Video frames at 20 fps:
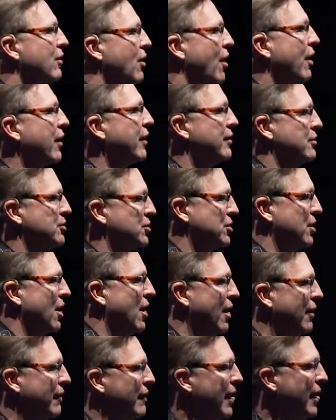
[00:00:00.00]
Arkansas.
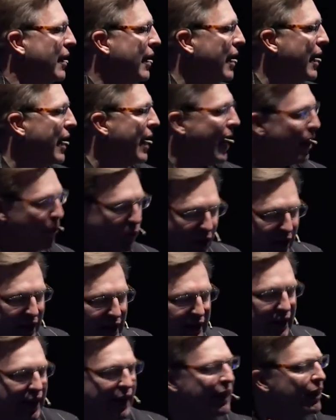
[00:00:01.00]
And what he
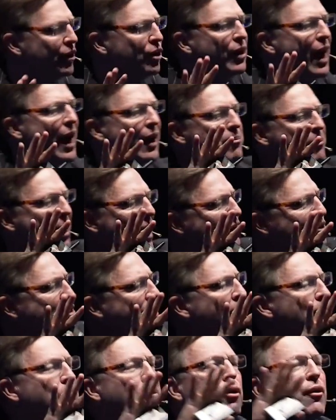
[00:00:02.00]
did, and you got to imagine
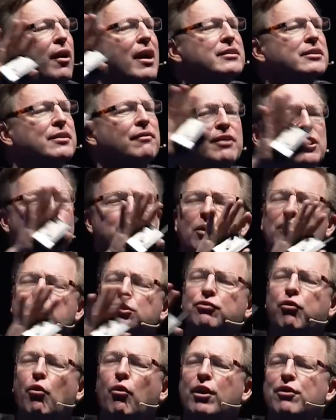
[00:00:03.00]
how progressive this was
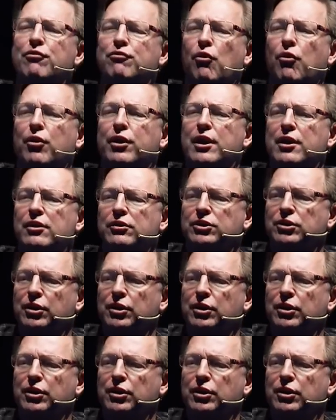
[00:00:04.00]
forty-four years